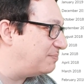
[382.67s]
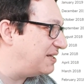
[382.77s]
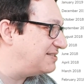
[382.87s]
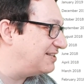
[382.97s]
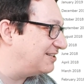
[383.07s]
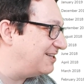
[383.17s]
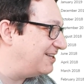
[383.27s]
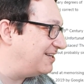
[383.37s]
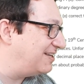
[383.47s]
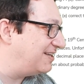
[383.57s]

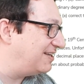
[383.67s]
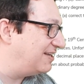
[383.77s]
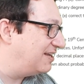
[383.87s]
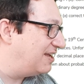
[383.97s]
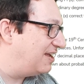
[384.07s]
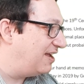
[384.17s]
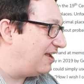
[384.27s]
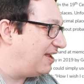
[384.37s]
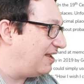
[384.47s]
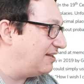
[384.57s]
basically
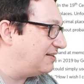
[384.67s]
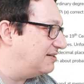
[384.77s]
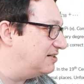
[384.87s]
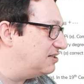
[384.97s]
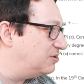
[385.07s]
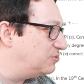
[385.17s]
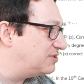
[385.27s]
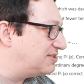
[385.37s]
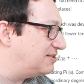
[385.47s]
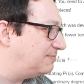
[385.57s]
it goes